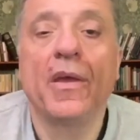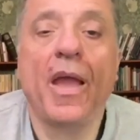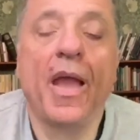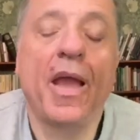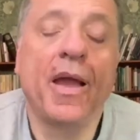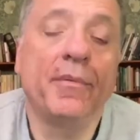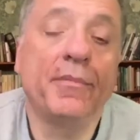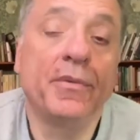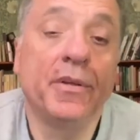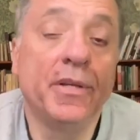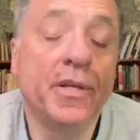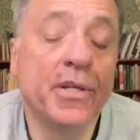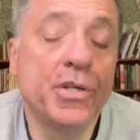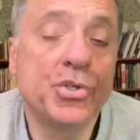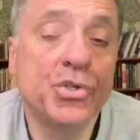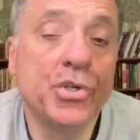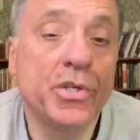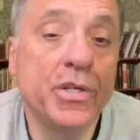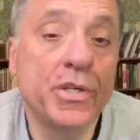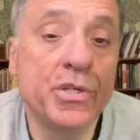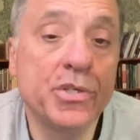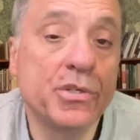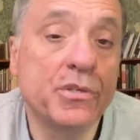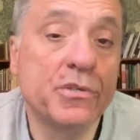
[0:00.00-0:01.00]

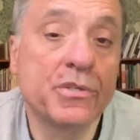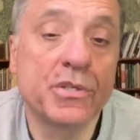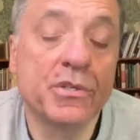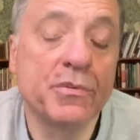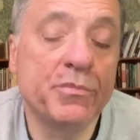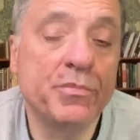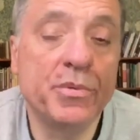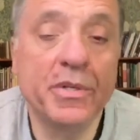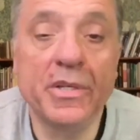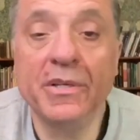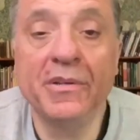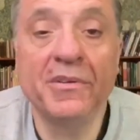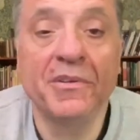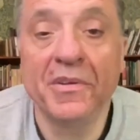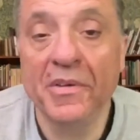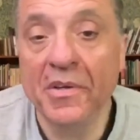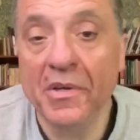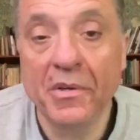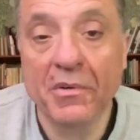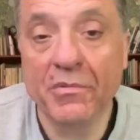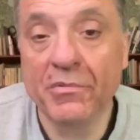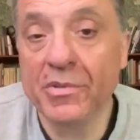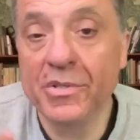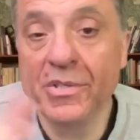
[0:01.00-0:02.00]
Ammunition issues have been
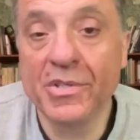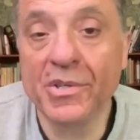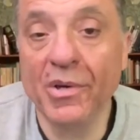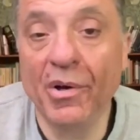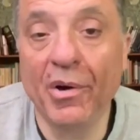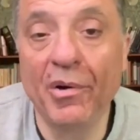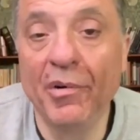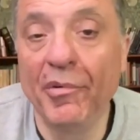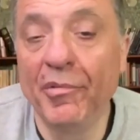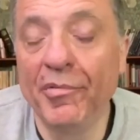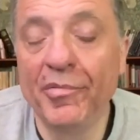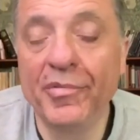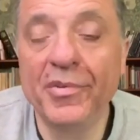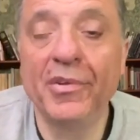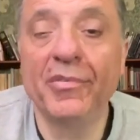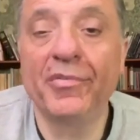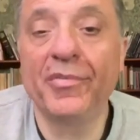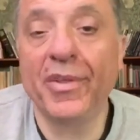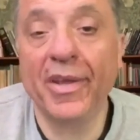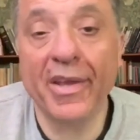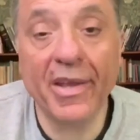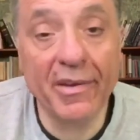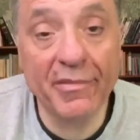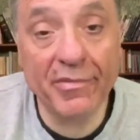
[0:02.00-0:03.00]
resolved, if
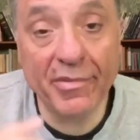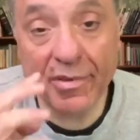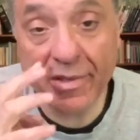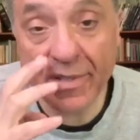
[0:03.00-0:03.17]
they ever